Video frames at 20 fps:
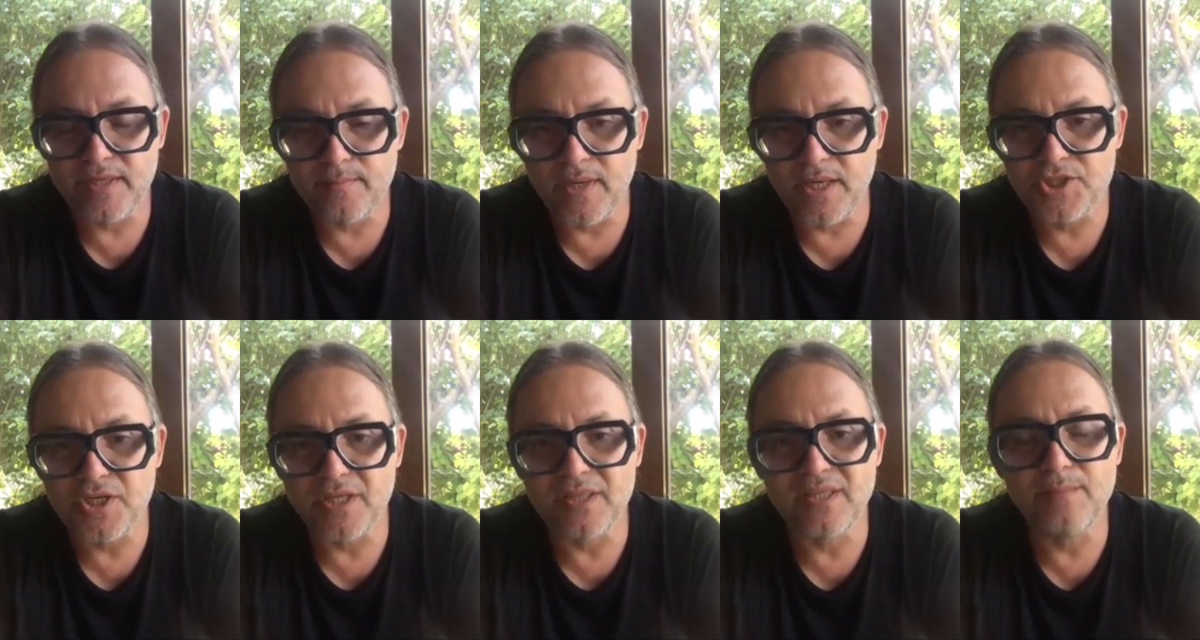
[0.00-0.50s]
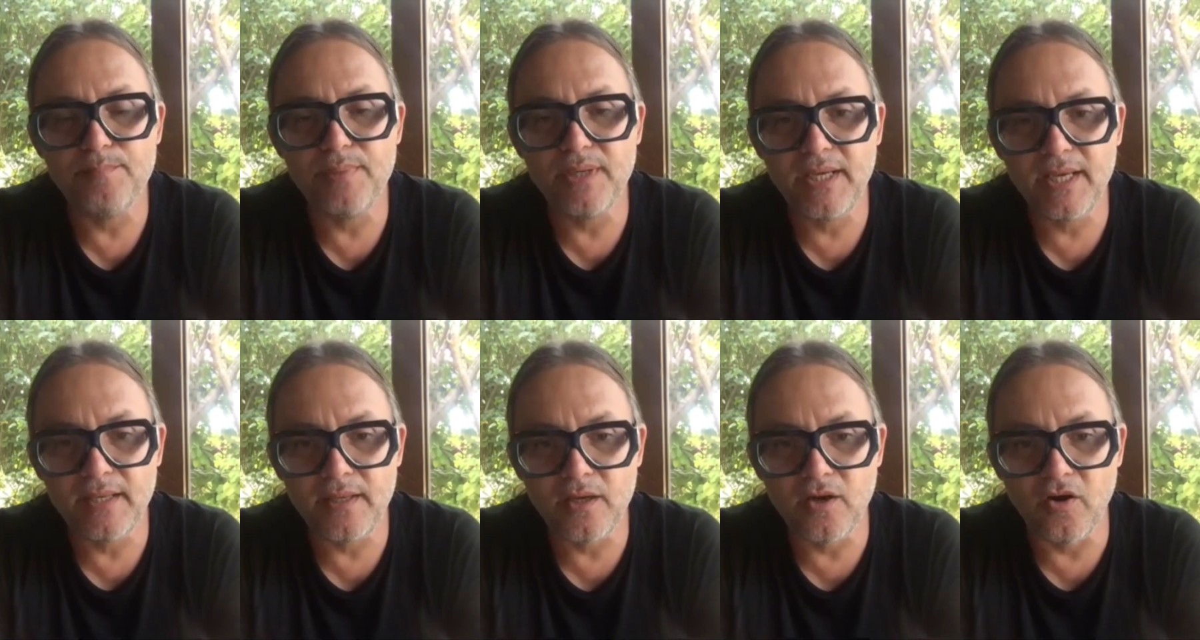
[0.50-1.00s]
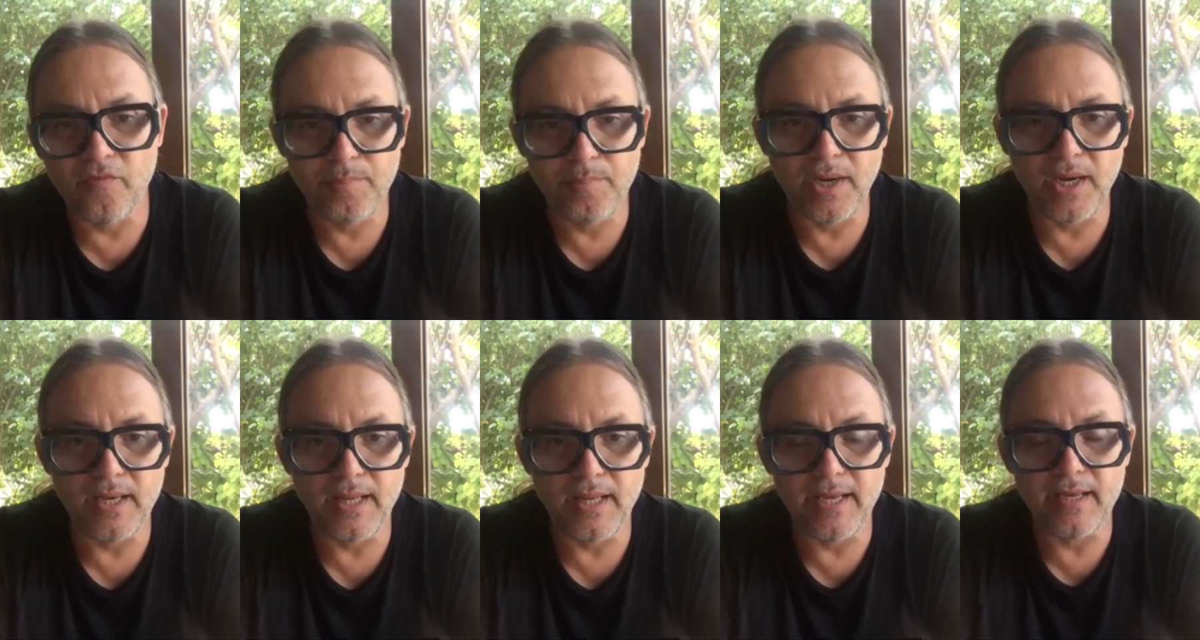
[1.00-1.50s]
much at the beginning of
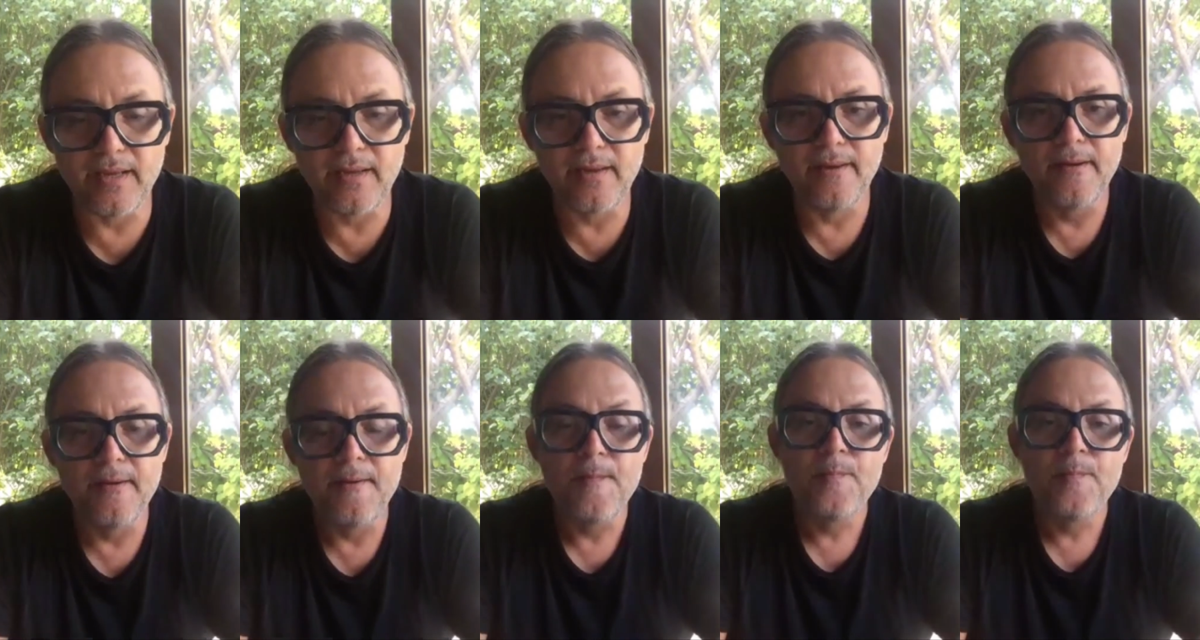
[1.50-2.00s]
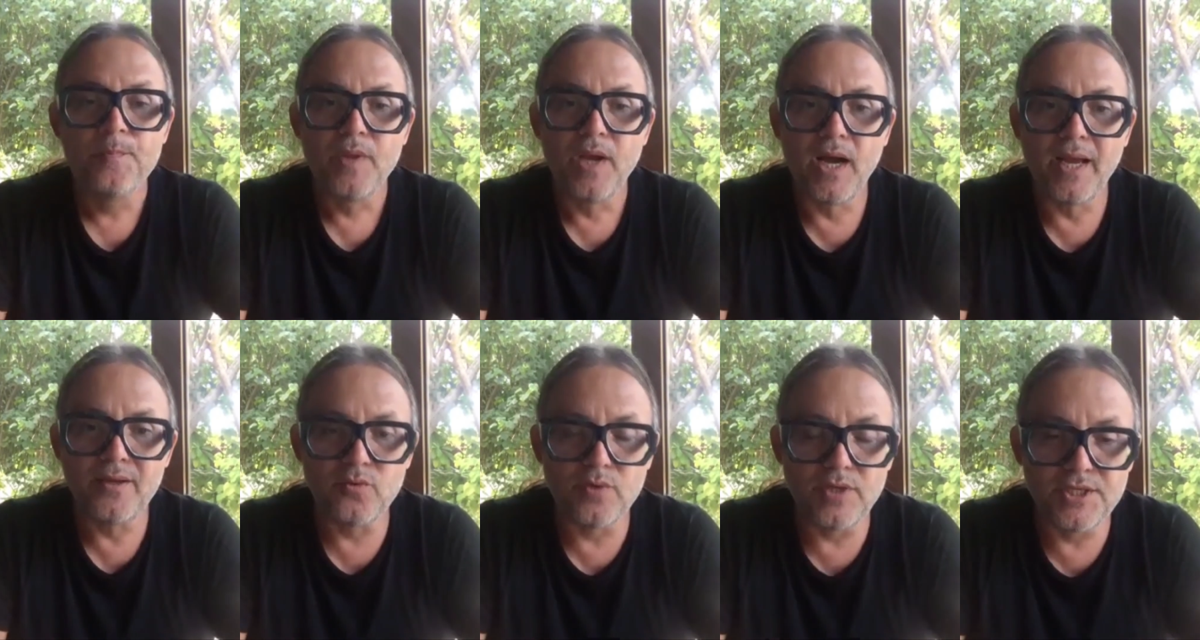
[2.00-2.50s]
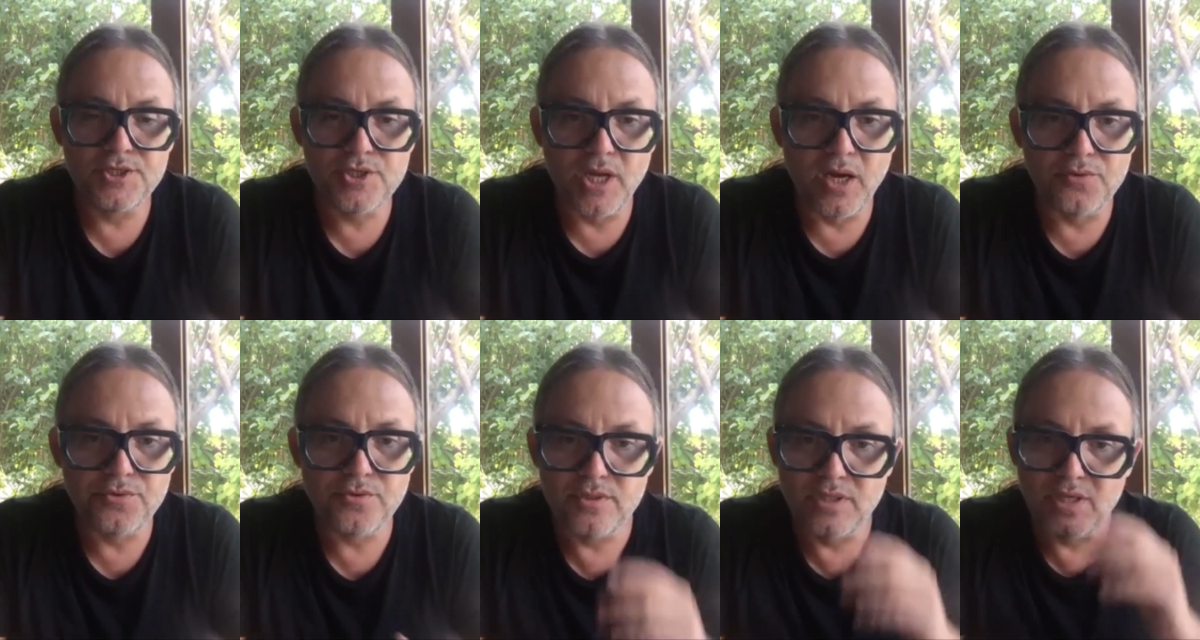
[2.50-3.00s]
Parley. I reached
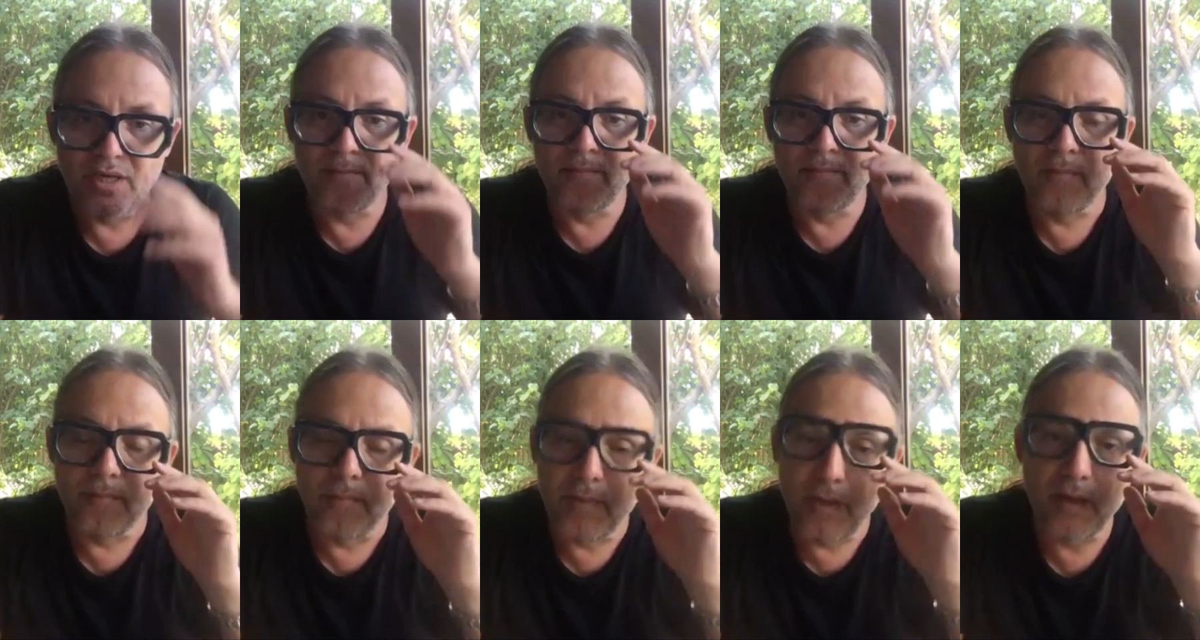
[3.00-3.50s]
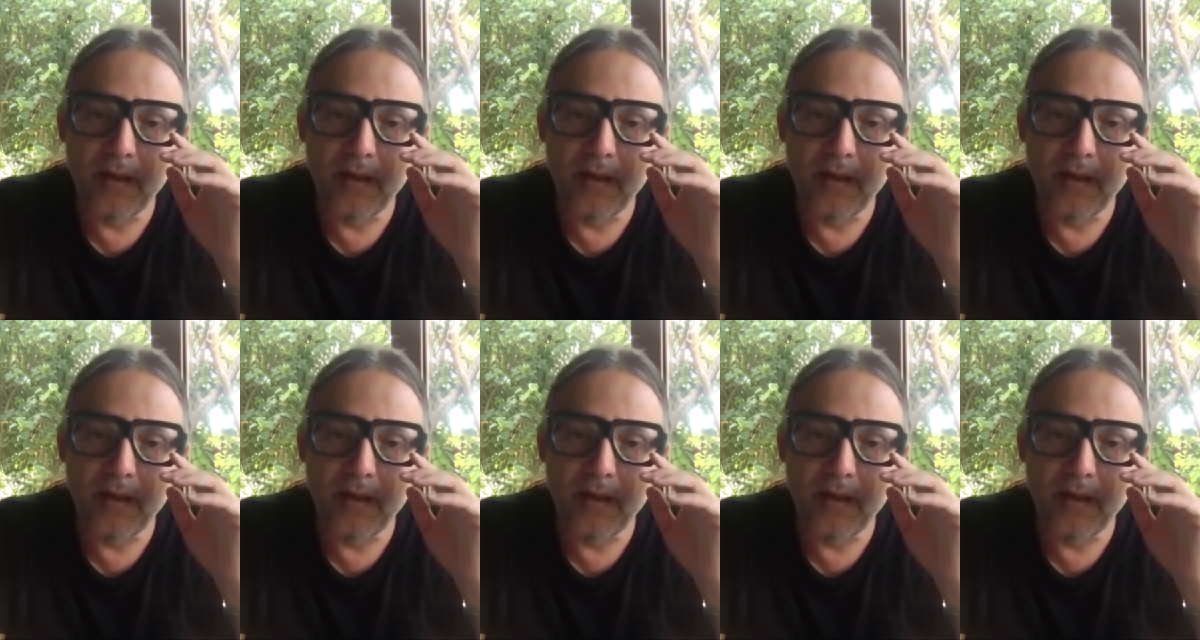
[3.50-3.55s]
out to them